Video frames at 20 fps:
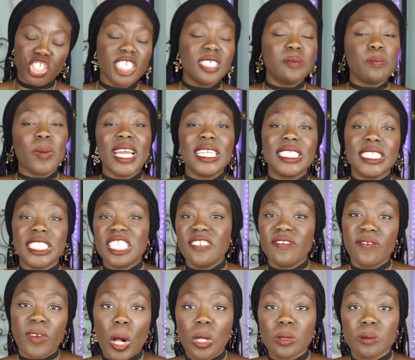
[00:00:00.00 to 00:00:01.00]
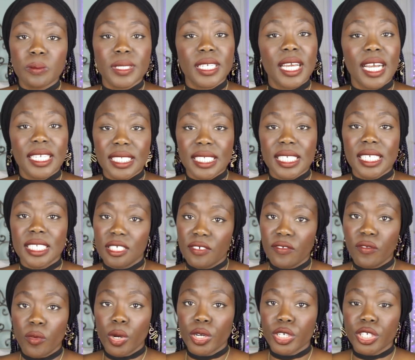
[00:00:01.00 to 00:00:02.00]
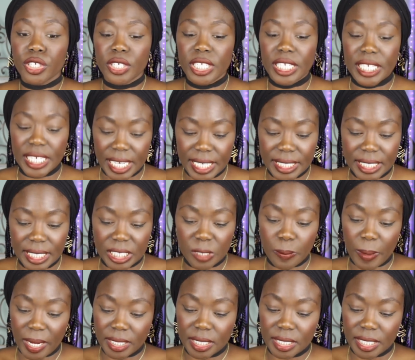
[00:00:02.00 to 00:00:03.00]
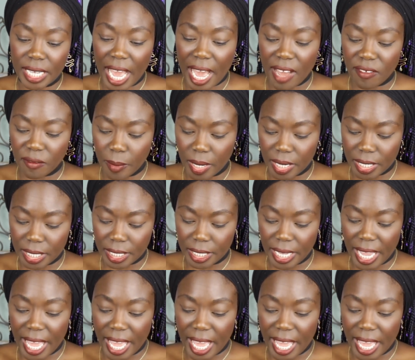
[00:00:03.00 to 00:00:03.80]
Just by default, because he is a foreigner, he is expected to have money.